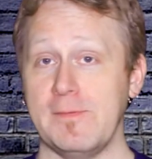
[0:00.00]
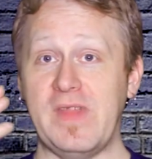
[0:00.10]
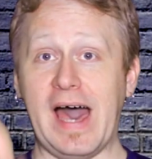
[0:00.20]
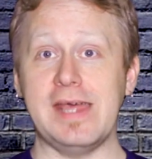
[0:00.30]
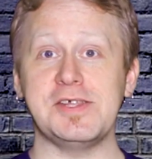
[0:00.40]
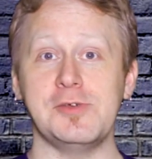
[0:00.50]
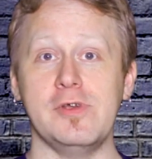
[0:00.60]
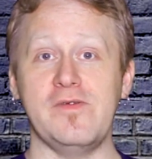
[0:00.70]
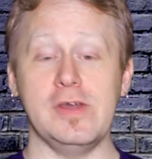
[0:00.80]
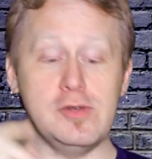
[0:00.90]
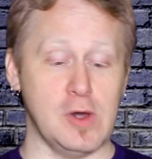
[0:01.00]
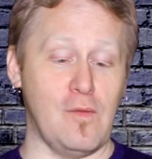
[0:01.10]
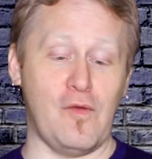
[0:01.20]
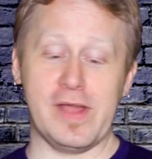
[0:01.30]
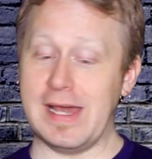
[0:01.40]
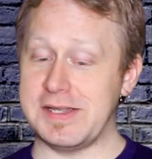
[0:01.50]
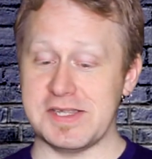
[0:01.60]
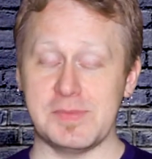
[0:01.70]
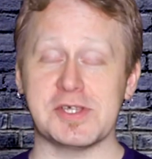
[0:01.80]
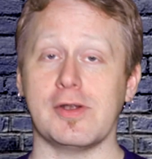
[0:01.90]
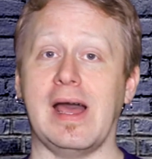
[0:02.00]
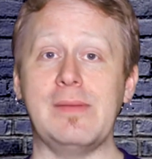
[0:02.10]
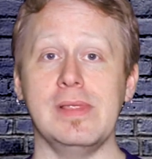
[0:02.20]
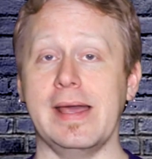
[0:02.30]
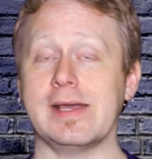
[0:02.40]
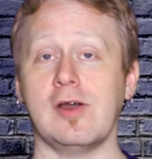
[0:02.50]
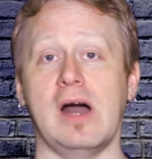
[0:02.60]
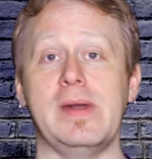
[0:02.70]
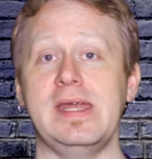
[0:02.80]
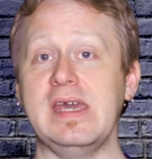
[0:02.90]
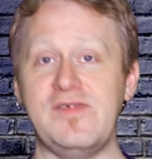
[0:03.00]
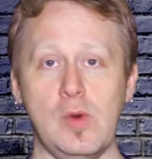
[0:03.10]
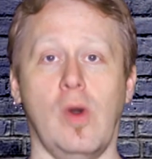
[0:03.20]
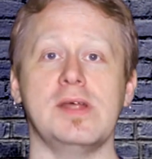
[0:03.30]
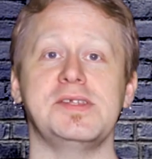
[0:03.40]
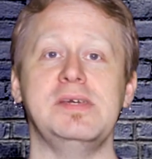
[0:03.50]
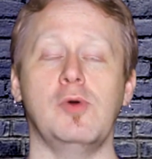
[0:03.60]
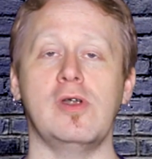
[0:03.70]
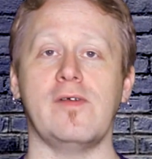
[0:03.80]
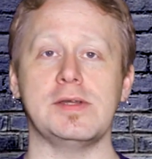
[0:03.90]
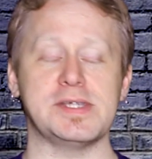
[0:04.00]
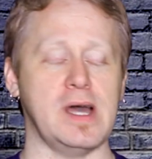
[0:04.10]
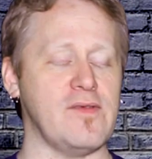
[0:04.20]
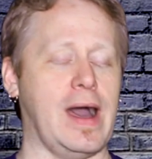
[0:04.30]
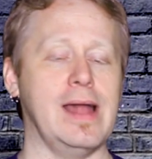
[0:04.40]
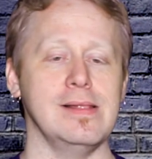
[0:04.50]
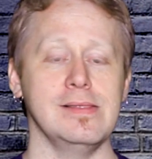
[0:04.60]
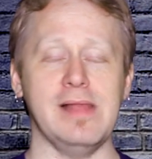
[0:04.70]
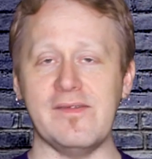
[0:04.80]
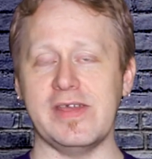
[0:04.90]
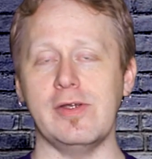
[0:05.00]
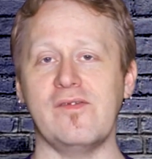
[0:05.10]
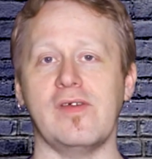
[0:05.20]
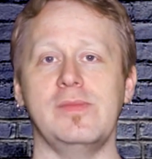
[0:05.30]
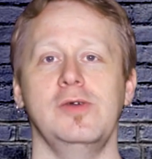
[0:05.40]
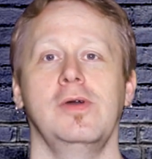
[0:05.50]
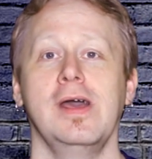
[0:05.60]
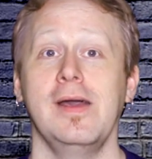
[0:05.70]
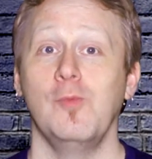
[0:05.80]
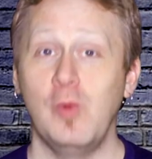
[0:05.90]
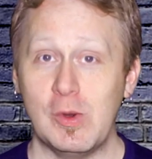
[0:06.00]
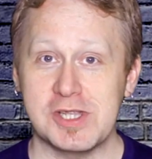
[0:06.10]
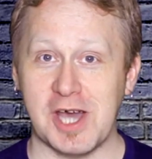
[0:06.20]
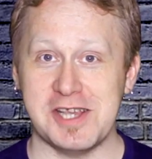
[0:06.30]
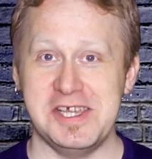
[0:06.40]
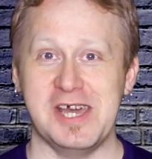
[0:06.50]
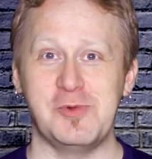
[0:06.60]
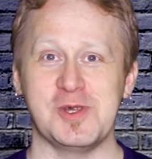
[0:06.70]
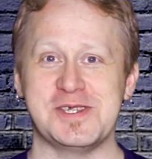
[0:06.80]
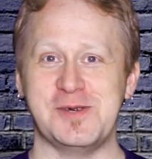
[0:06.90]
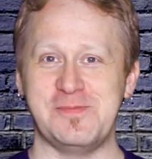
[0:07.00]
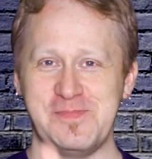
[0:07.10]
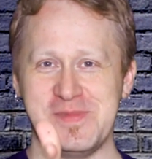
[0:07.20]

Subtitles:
That is the review. Don't forget to subscribe, like, comment if you want to see more of our stuff. I love hearing from you. We will talk to you again real soon.